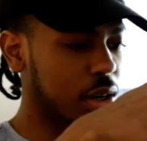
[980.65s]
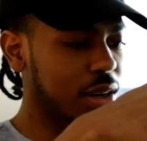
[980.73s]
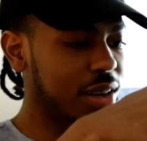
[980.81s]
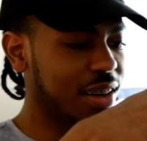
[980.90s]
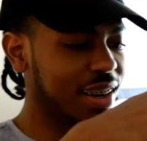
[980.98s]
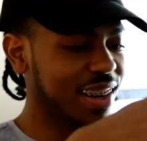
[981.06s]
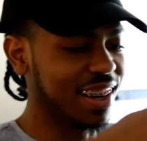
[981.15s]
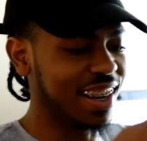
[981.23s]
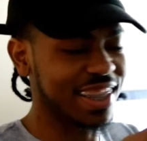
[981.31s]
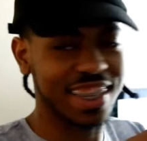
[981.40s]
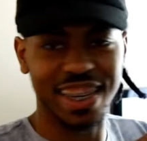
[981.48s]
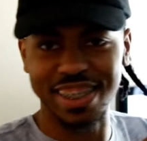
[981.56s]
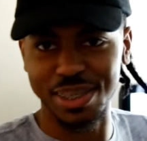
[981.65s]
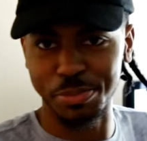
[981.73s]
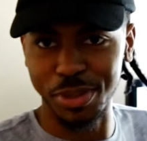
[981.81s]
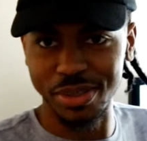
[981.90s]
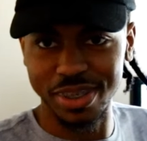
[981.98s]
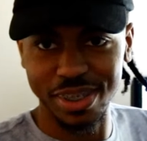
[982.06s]
I think I just
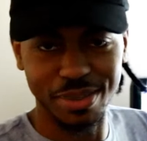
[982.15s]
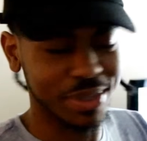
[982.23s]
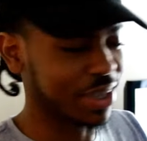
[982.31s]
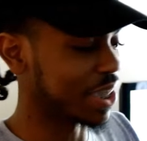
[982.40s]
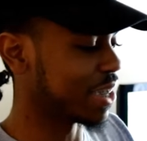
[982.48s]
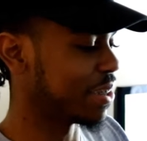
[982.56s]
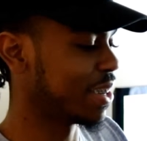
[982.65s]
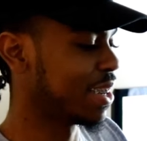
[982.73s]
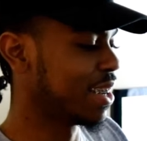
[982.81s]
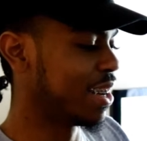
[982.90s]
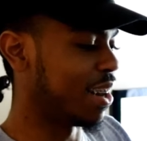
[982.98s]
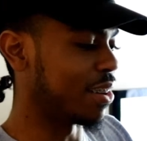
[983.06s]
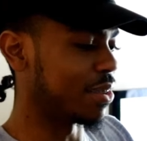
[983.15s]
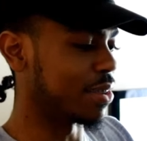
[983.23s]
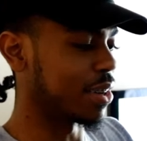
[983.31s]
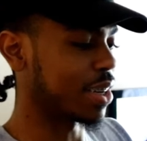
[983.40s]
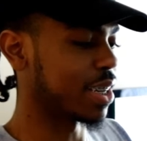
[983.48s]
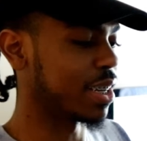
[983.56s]
broke something. Hold up. Oh,
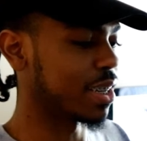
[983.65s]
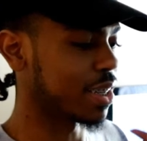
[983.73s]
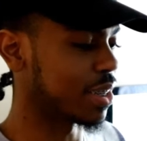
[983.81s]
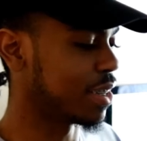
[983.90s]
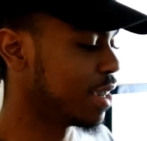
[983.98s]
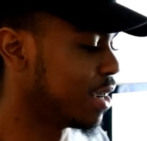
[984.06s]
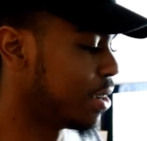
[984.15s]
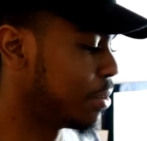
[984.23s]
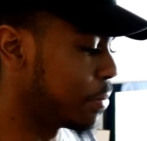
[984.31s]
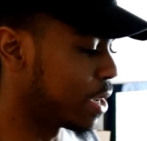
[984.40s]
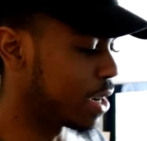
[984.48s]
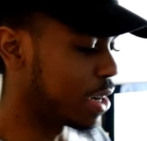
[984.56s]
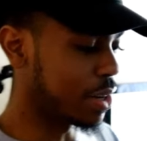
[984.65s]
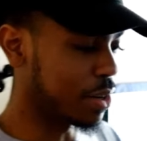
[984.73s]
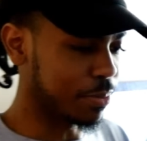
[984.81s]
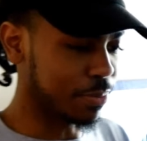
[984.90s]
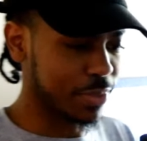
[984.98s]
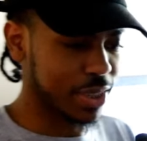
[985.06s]
okay, there you go. But
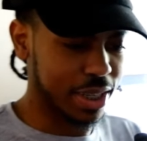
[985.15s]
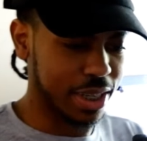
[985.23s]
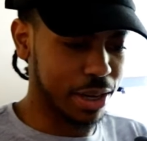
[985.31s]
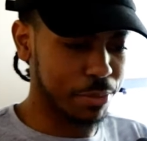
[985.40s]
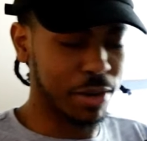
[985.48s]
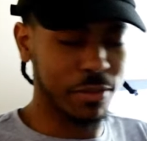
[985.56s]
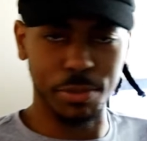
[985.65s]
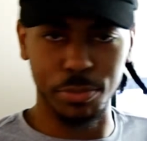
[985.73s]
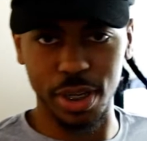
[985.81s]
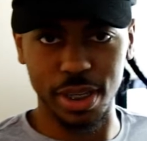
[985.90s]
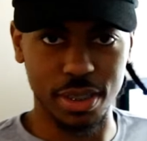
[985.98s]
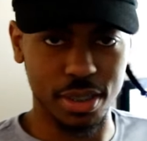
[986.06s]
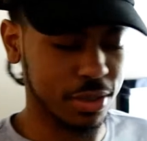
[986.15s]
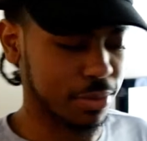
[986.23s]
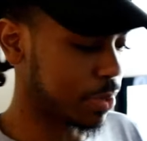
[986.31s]
um, yeah, I'm already breaking stuff.